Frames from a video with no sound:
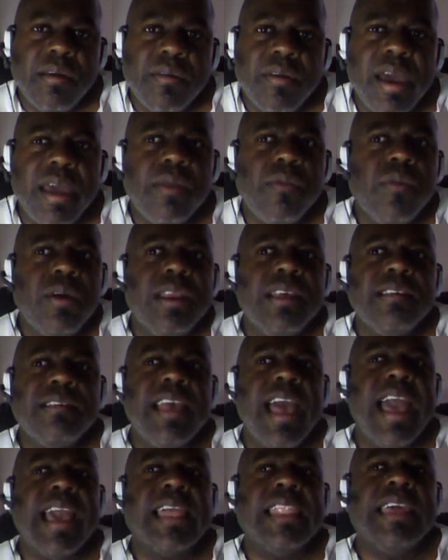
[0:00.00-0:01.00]
Right? What
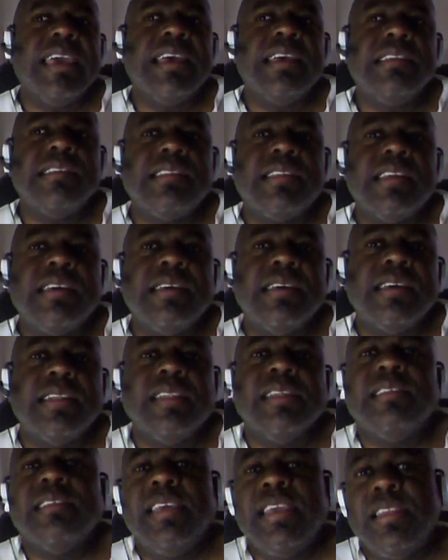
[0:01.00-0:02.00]
exactly is the
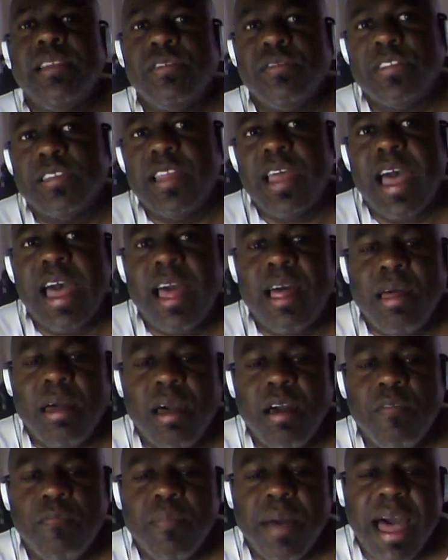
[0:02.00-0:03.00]
Latino style
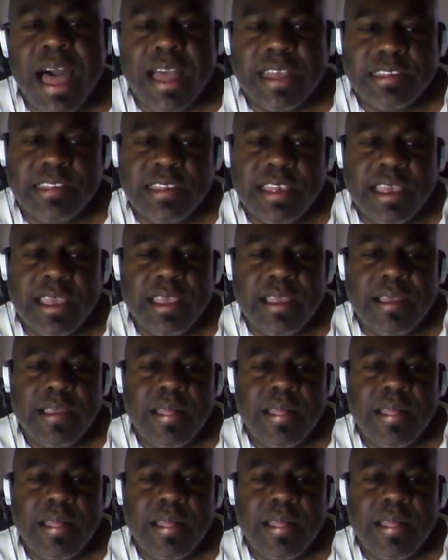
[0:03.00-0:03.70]
of boxing?